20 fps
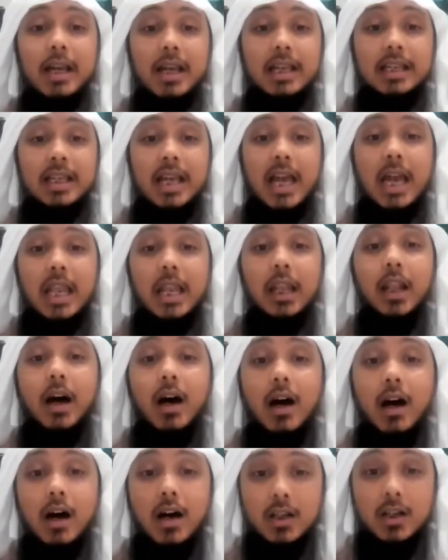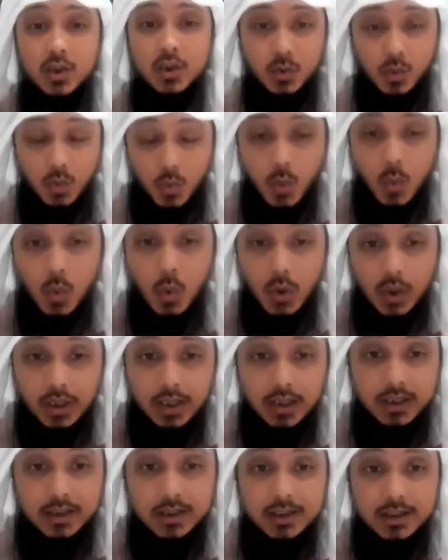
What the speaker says: a last call.